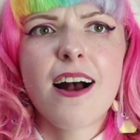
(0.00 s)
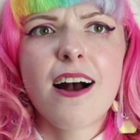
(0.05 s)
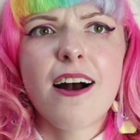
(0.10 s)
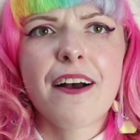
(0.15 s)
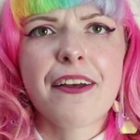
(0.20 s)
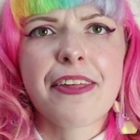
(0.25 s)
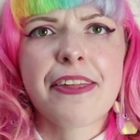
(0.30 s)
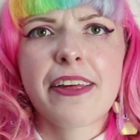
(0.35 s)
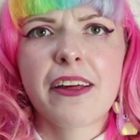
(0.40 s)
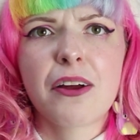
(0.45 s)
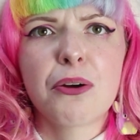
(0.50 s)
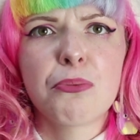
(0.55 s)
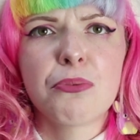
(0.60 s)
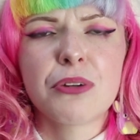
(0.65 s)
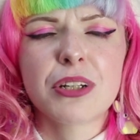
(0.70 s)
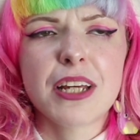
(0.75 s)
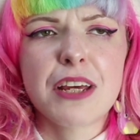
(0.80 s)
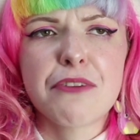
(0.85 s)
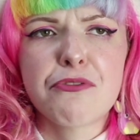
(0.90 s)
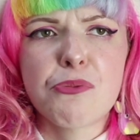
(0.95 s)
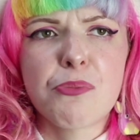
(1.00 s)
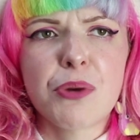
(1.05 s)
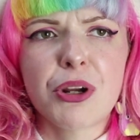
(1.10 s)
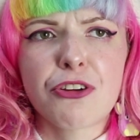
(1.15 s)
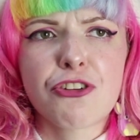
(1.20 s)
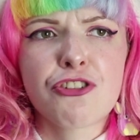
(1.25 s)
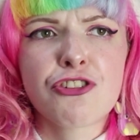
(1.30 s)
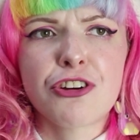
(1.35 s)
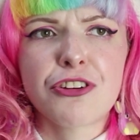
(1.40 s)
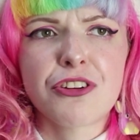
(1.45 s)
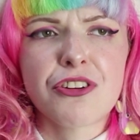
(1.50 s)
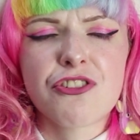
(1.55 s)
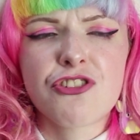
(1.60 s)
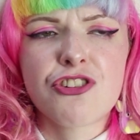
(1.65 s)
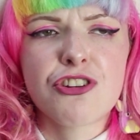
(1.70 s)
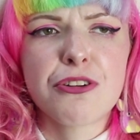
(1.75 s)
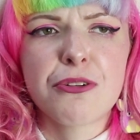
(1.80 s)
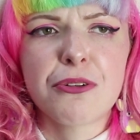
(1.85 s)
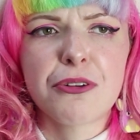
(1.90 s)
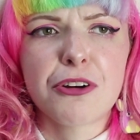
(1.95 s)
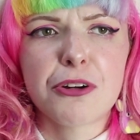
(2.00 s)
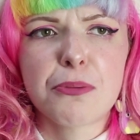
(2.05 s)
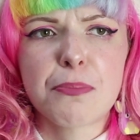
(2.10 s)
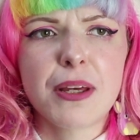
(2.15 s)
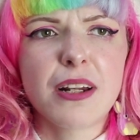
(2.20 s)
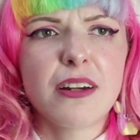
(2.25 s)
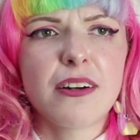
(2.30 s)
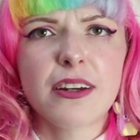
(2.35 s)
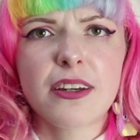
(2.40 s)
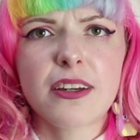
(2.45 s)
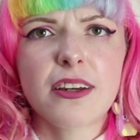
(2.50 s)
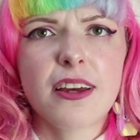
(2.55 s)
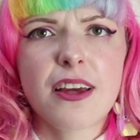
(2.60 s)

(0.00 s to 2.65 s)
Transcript: I still would, even when I'd show the tutor, I'd be like,